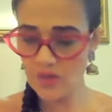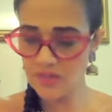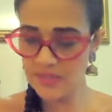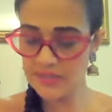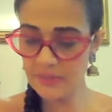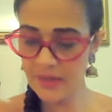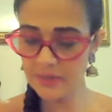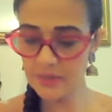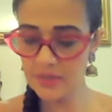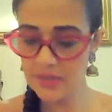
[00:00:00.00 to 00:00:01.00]
What is this
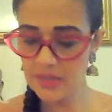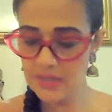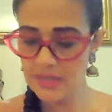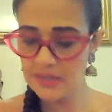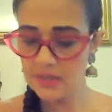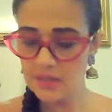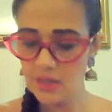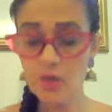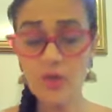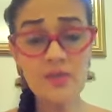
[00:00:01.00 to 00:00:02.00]
about?
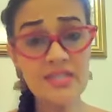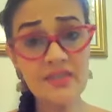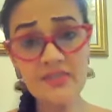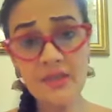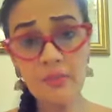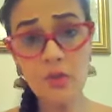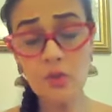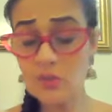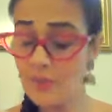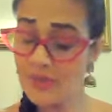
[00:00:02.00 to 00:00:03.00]
You receive some
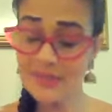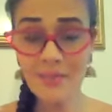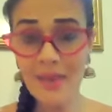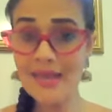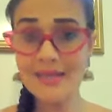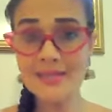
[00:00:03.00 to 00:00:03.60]
news about some